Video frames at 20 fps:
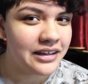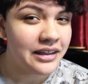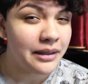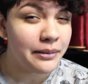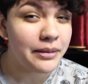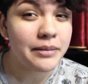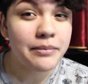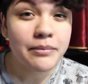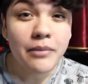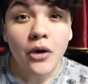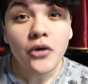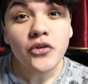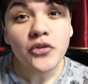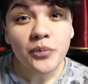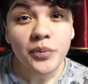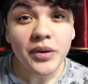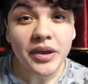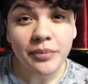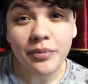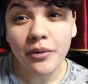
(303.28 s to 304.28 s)
I mean,
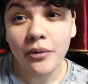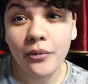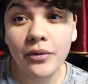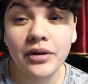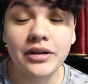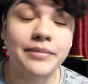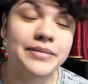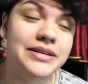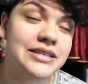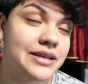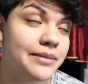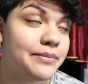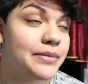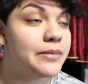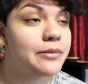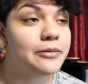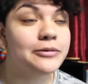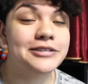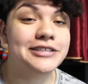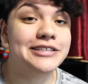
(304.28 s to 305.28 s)
most people would. I mean, some
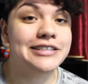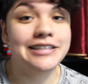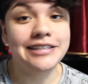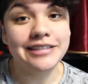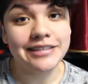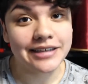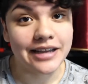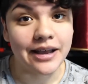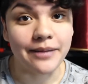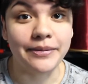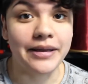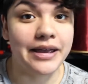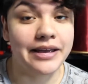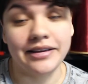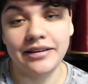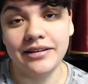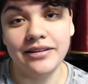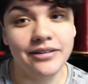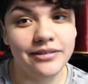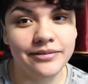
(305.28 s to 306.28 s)
people would just eat the cupcake,
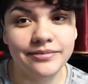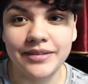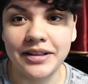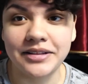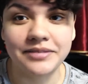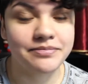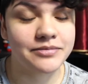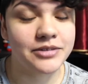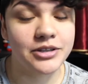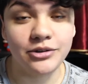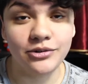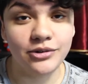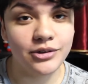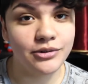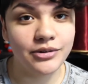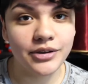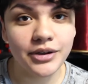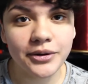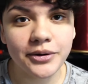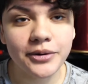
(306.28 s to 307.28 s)
you know, that you
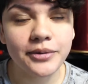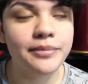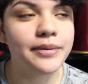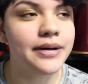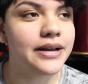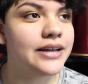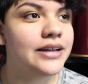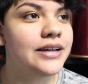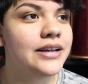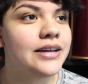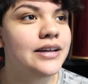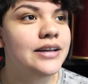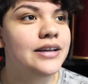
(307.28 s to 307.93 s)
do you, but